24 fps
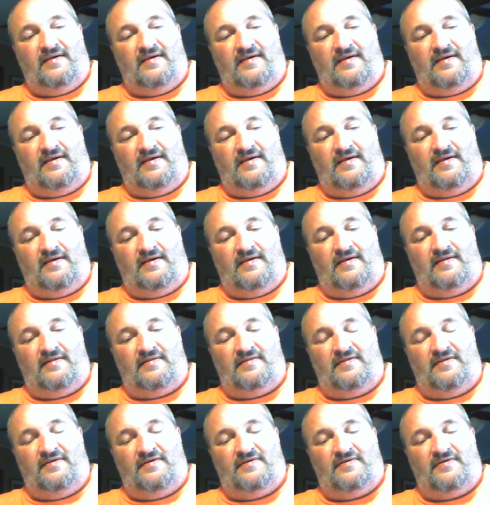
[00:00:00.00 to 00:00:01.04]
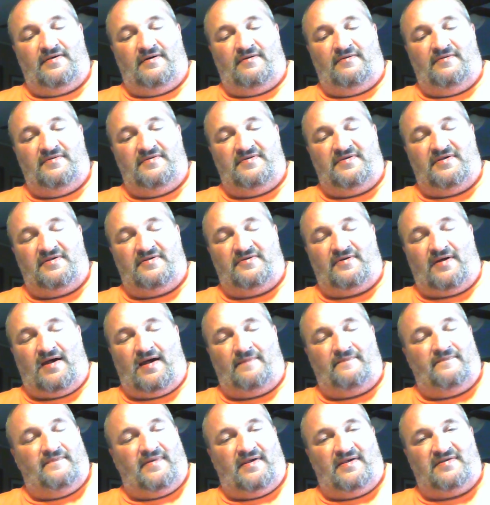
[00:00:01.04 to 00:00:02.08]
And there's always a
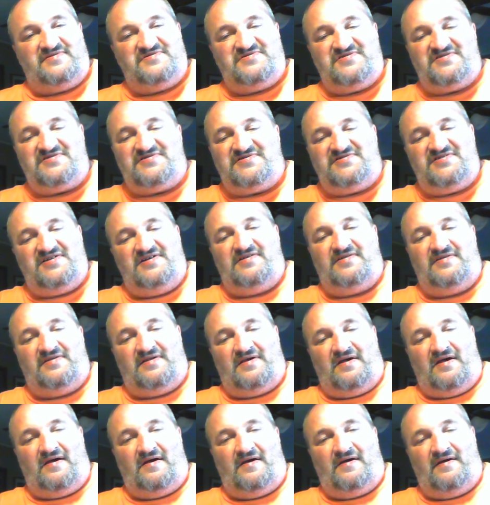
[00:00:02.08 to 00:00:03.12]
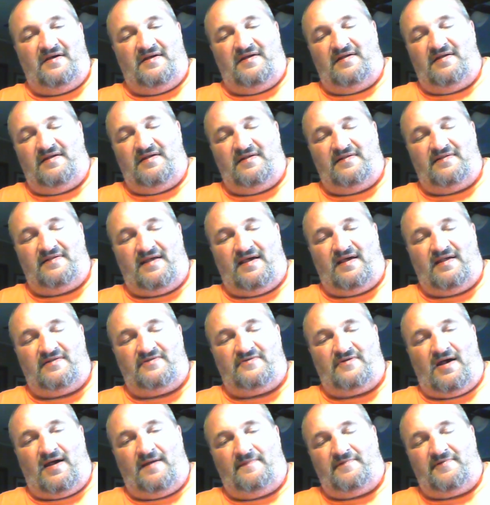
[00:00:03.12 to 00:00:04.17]
drop that's just sitting there, and that
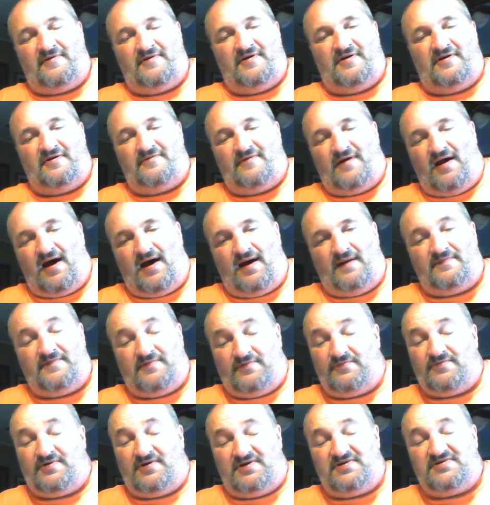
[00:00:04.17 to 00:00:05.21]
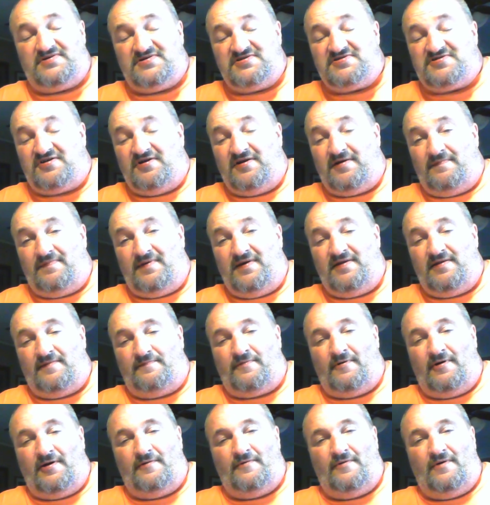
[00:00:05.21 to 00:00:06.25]
drop could have dropped, which is going to be the
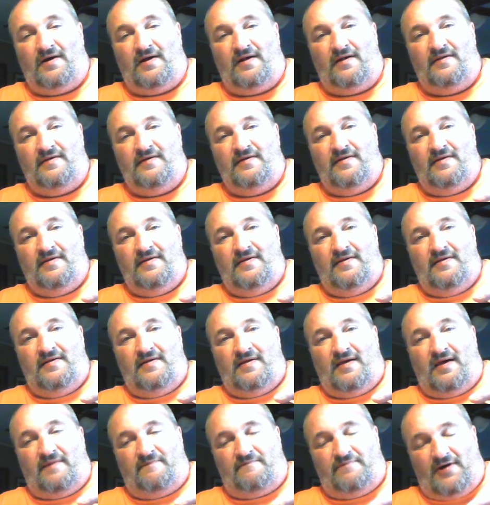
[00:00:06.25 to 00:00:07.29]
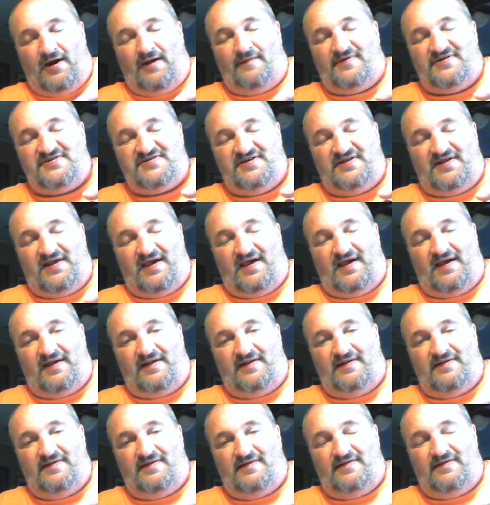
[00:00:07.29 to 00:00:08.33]
point one. I promise you
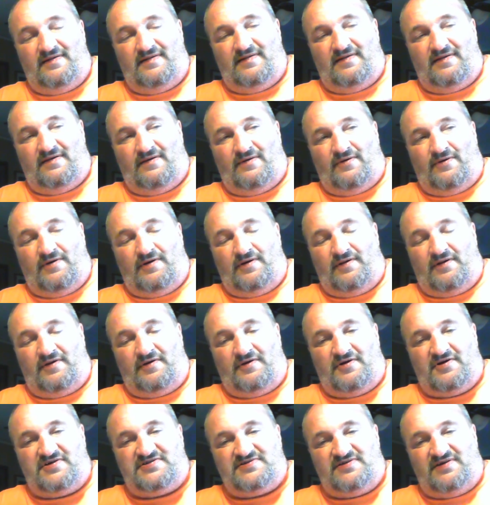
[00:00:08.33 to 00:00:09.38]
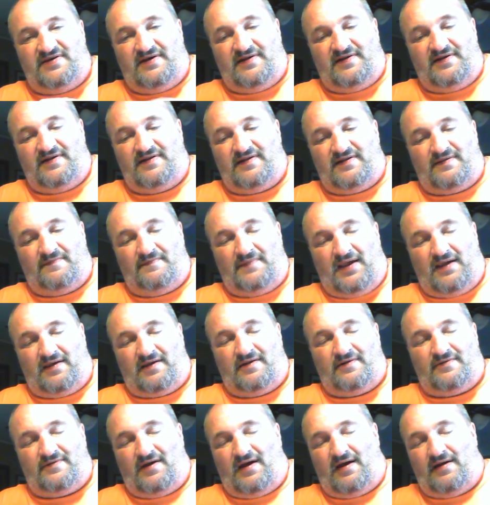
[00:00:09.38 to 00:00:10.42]
that. Or the nurse will hit it to make
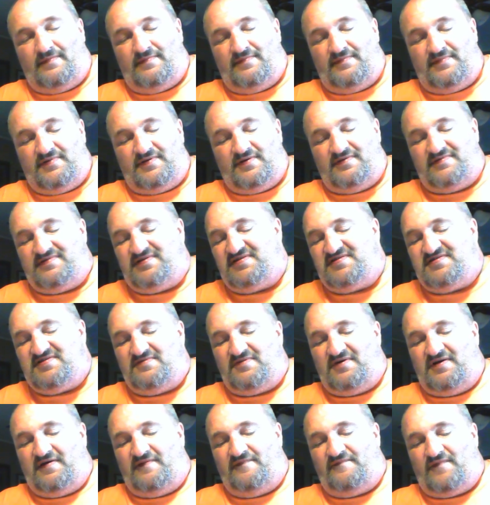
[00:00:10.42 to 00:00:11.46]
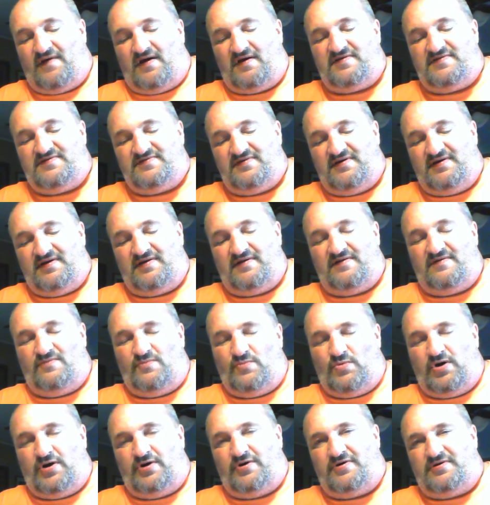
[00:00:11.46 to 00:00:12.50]
it drop. So this is where you fluctuate
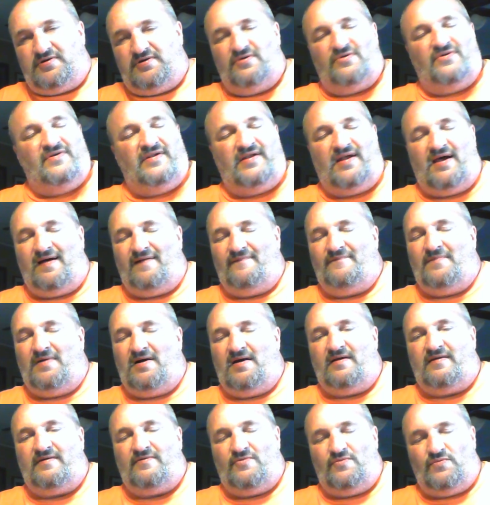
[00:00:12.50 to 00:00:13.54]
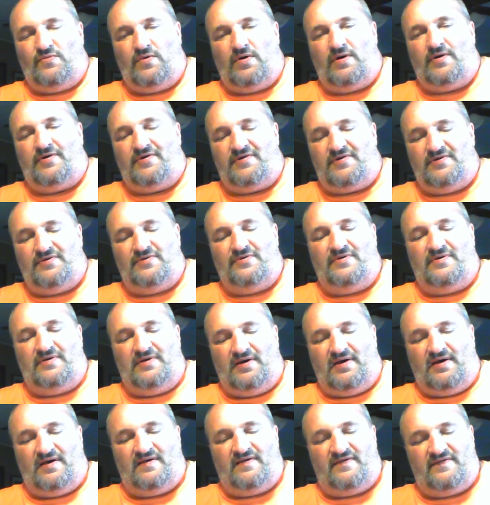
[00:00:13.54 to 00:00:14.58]
one or two. Not much, one or two,
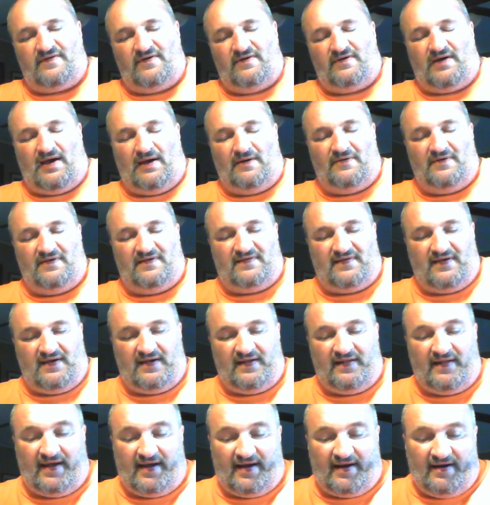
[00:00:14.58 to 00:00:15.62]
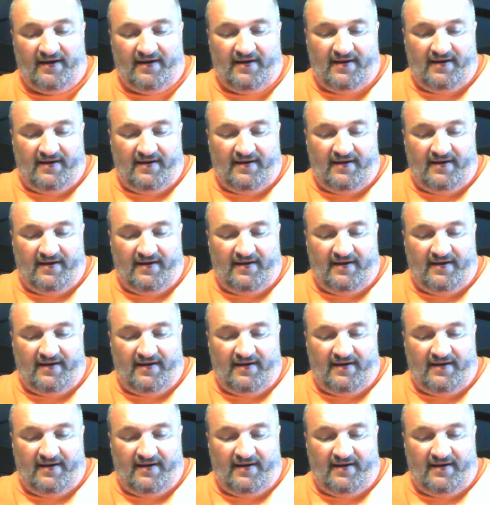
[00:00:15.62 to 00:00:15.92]
yeah. So I would say that